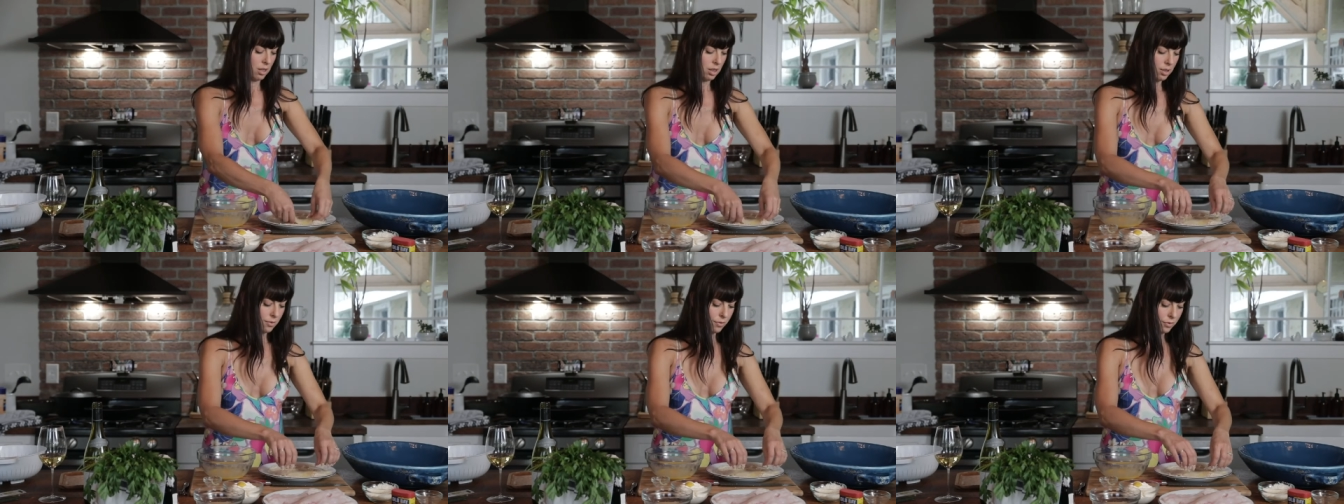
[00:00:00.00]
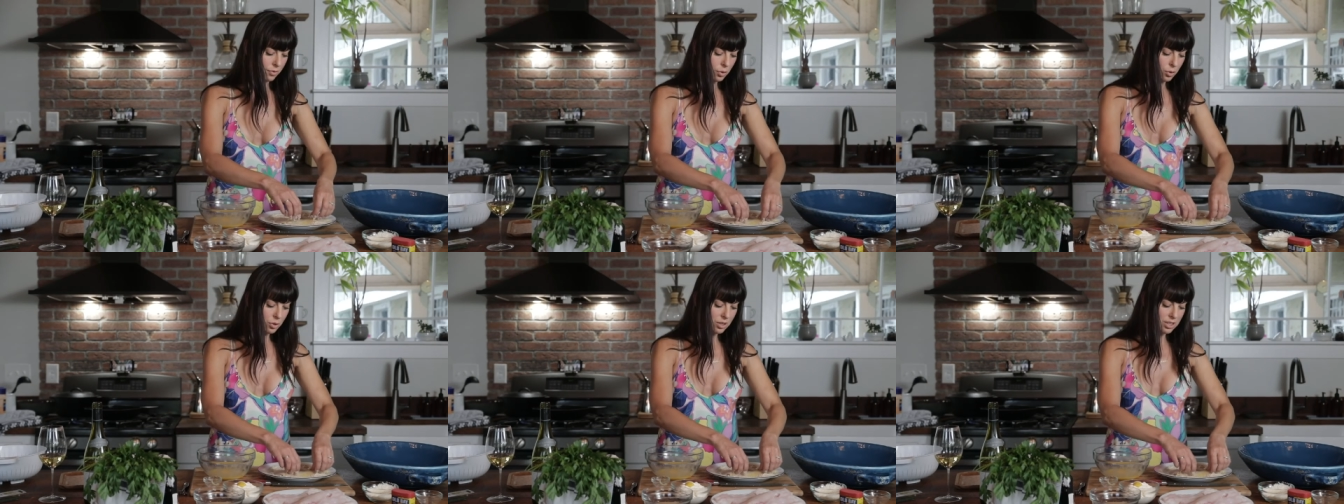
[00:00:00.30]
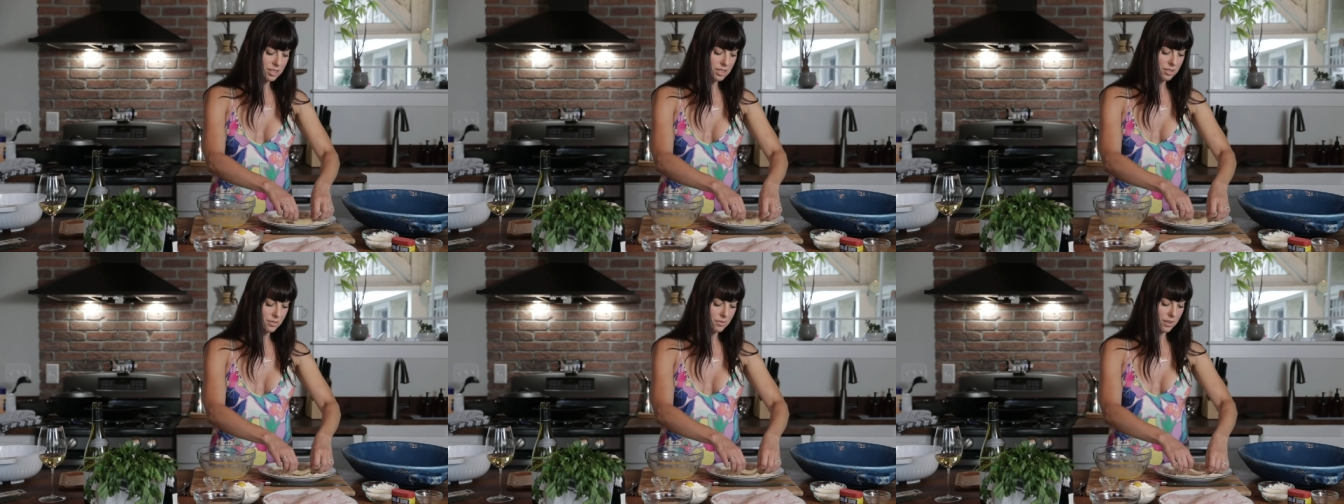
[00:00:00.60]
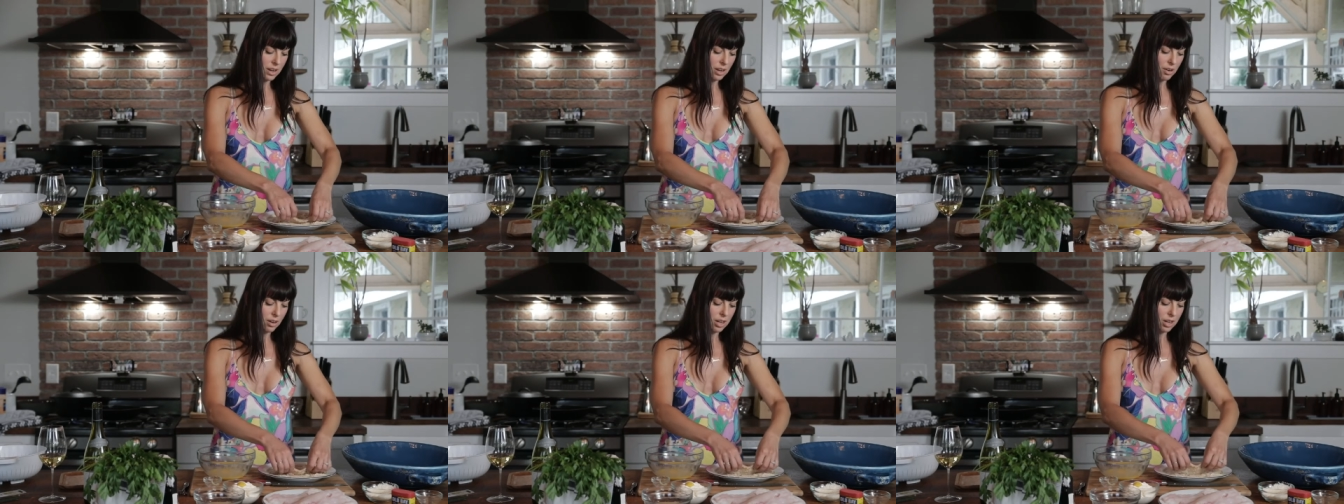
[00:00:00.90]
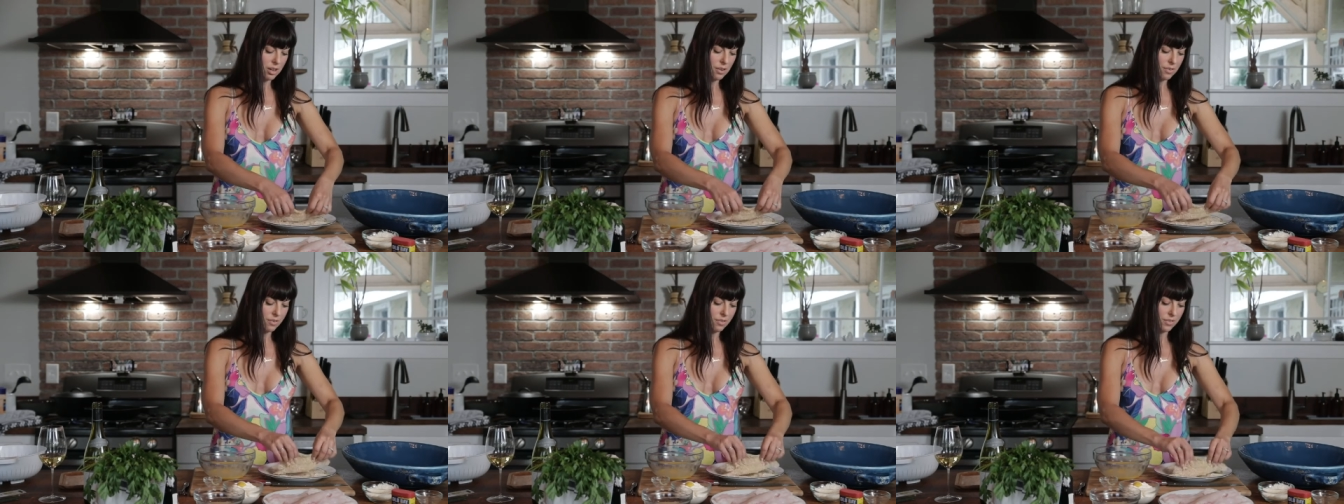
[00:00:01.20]
The fluke is a
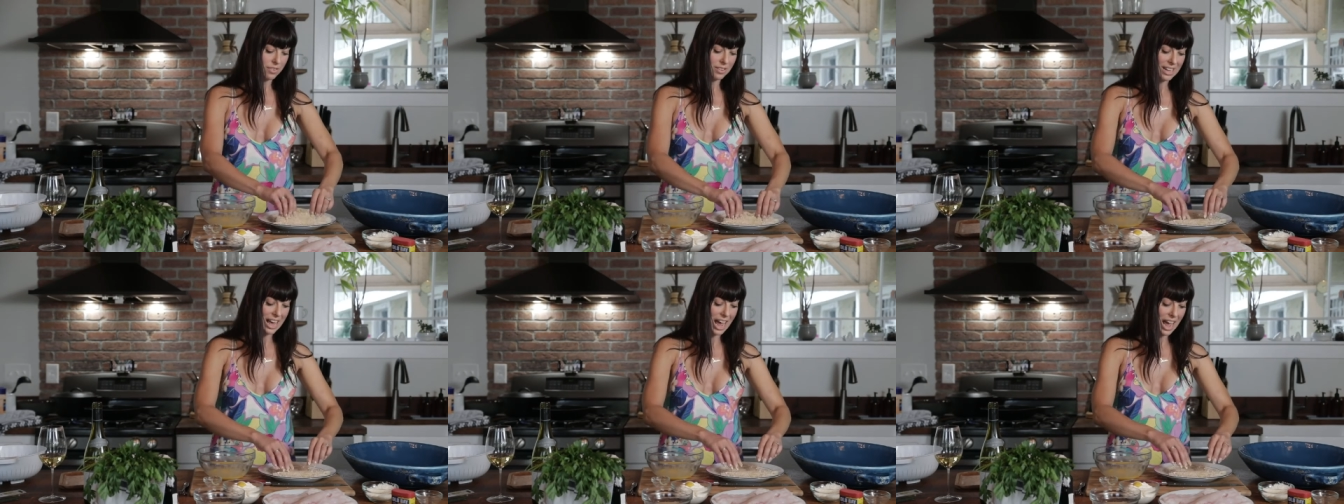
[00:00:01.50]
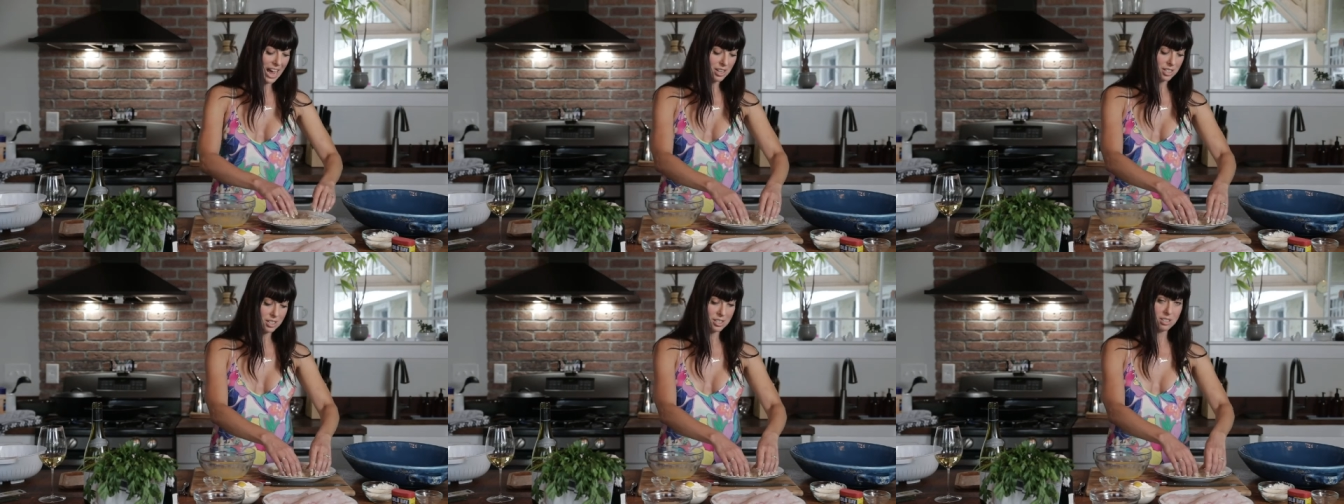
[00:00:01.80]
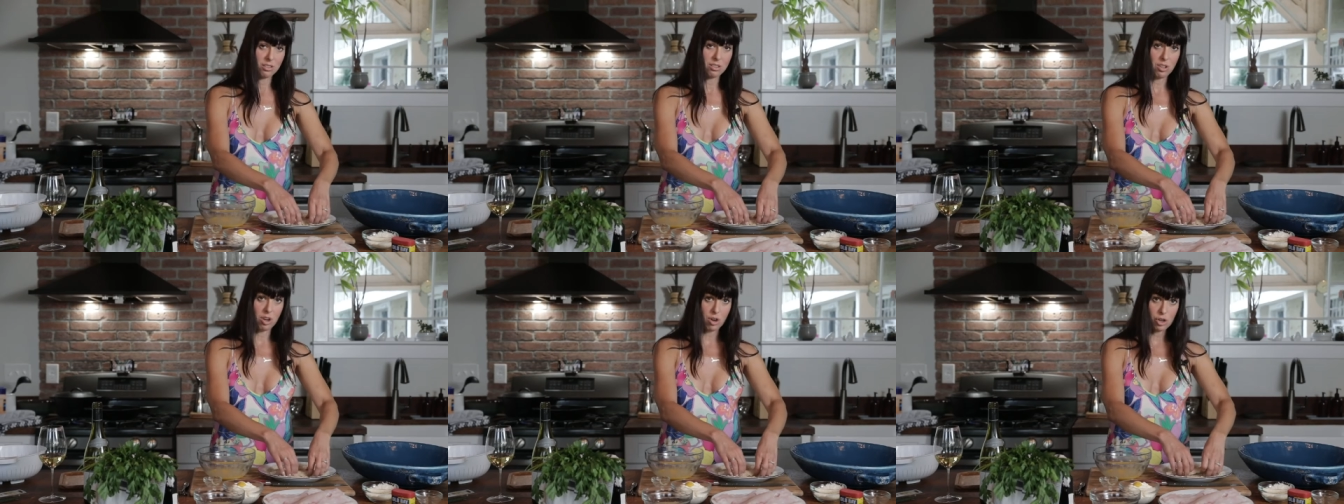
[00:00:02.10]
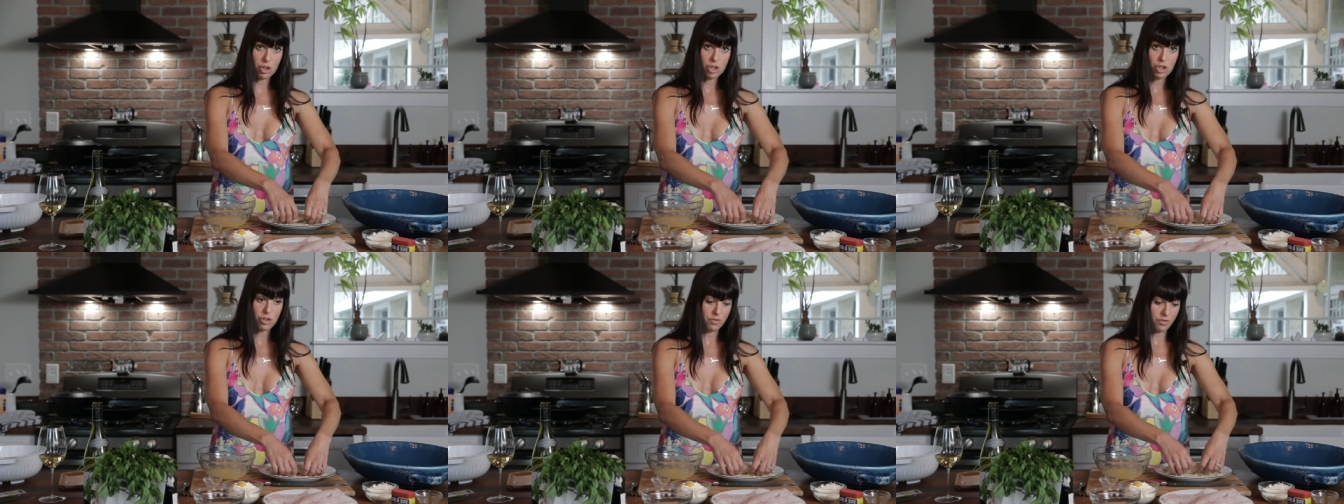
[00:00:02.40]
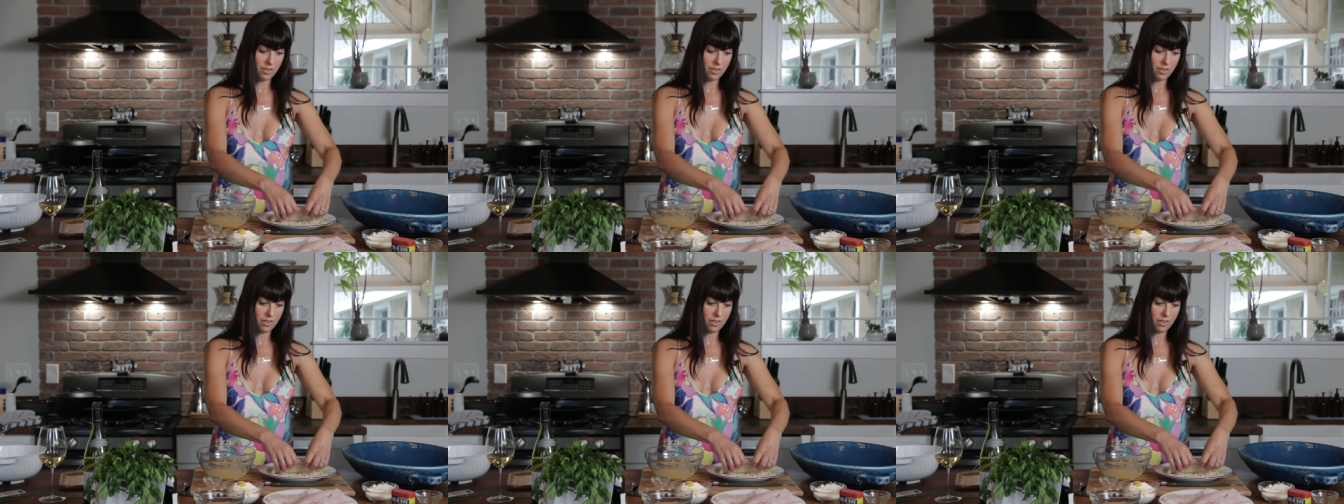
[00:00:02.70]
very flat, large